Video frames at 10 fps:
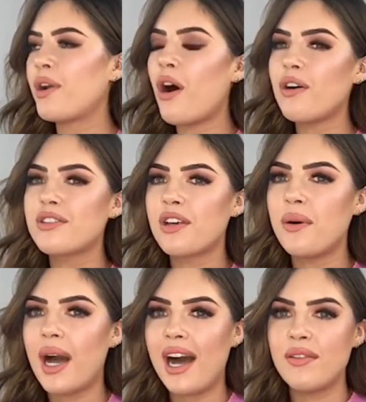but
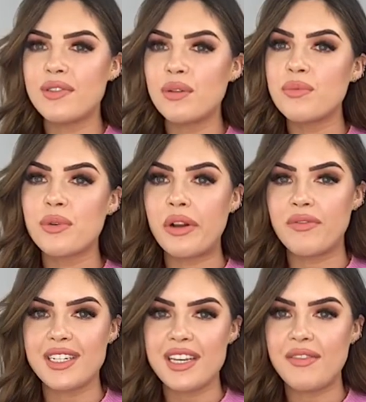also have some sort
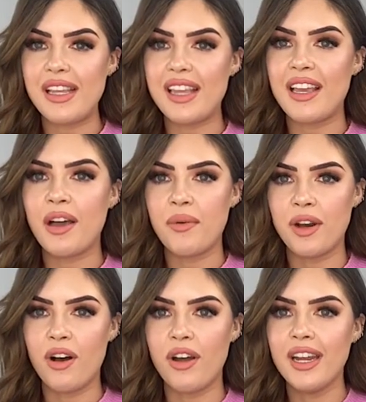of a TV thing
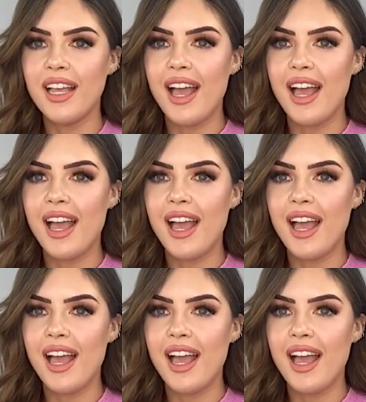going on.